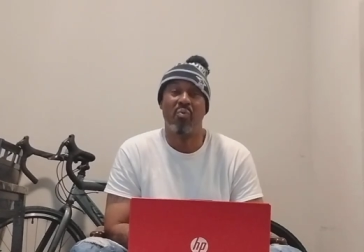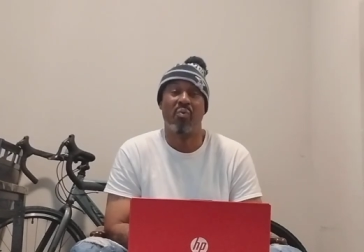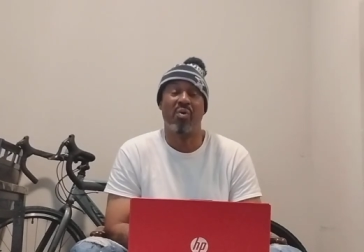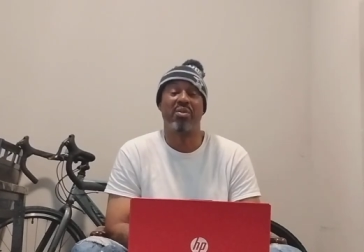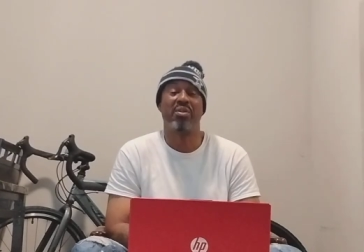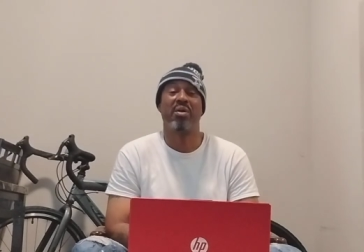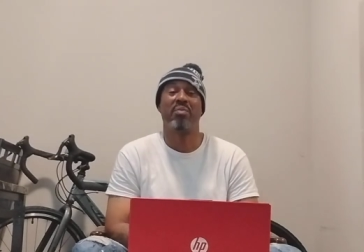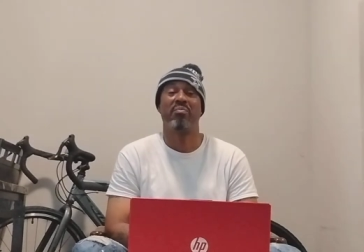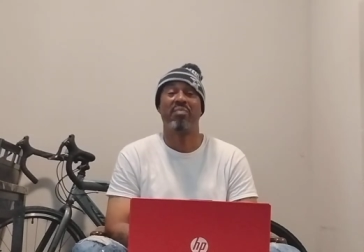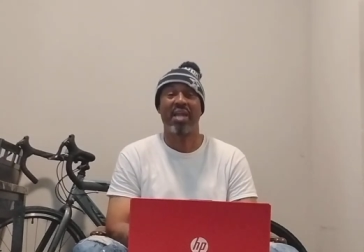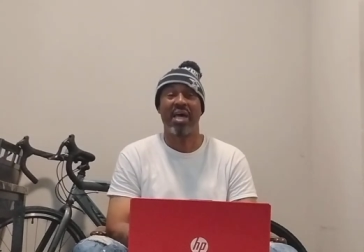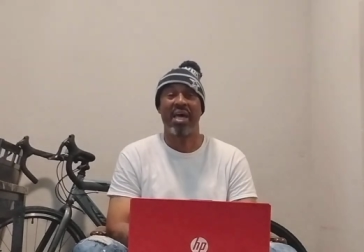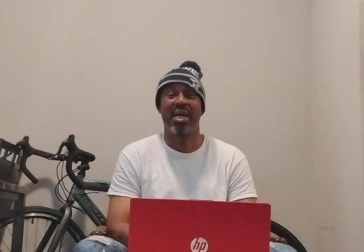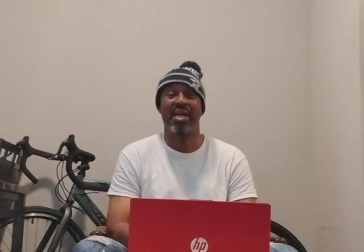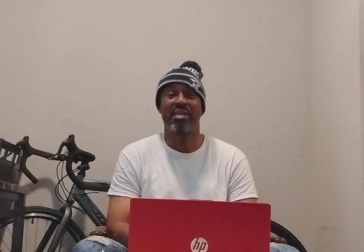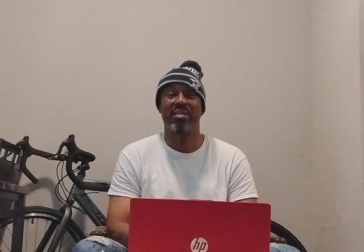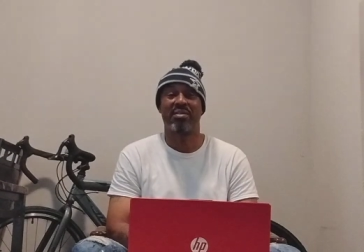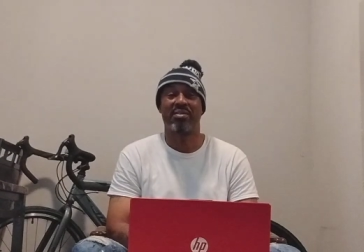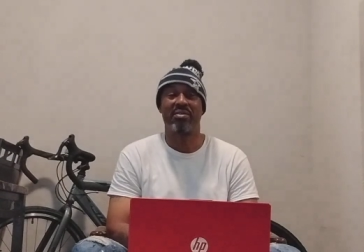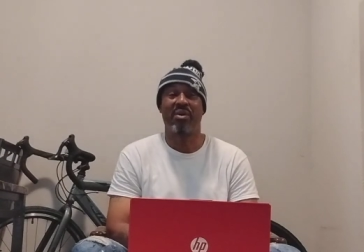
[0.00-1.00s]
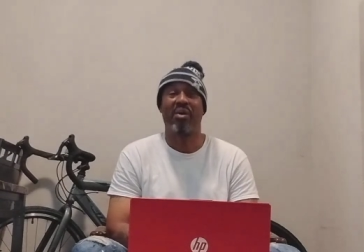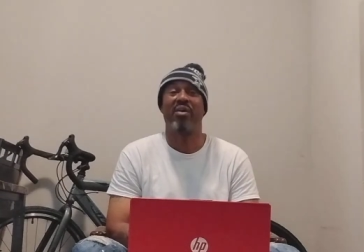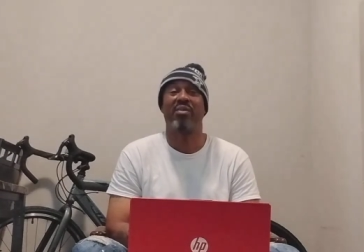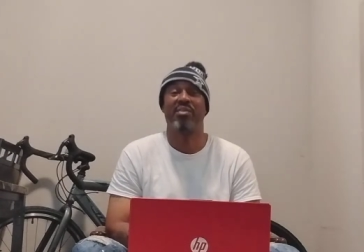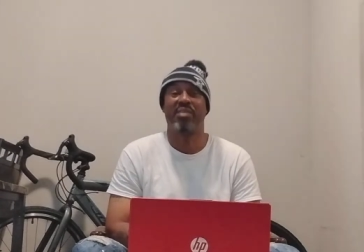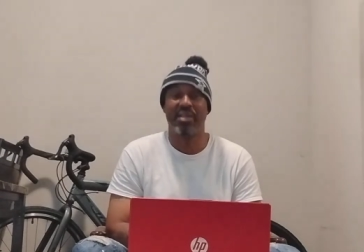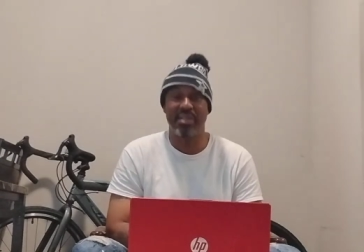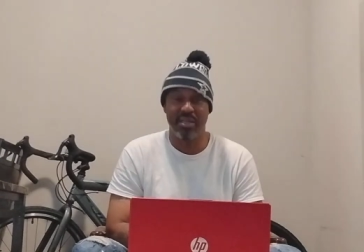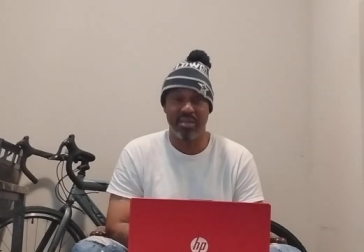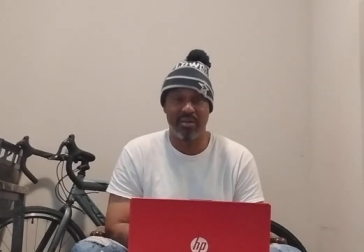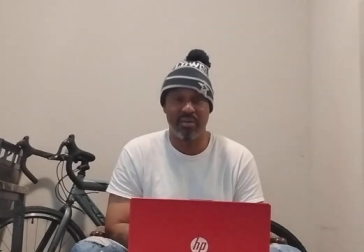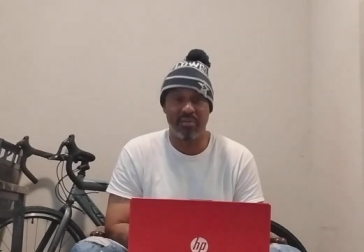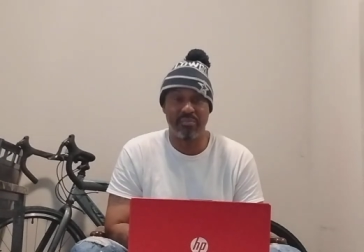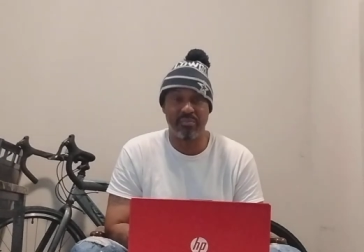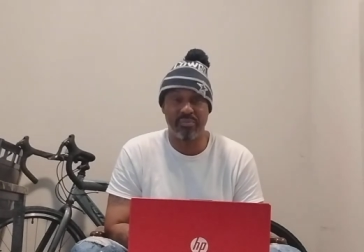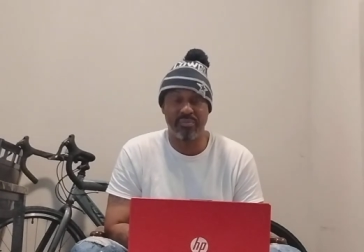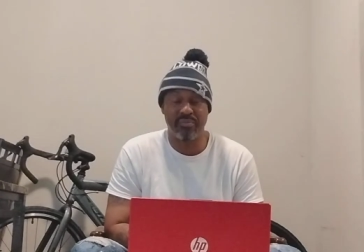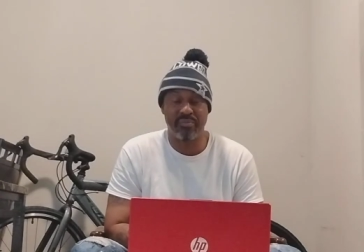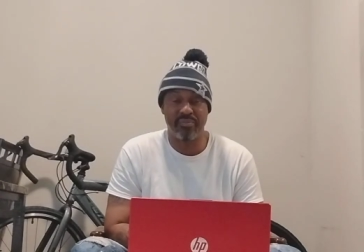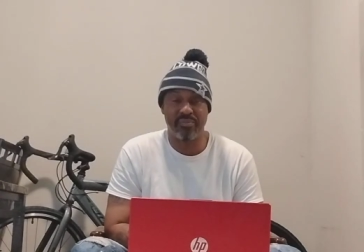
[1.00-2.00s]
when them lights are dim,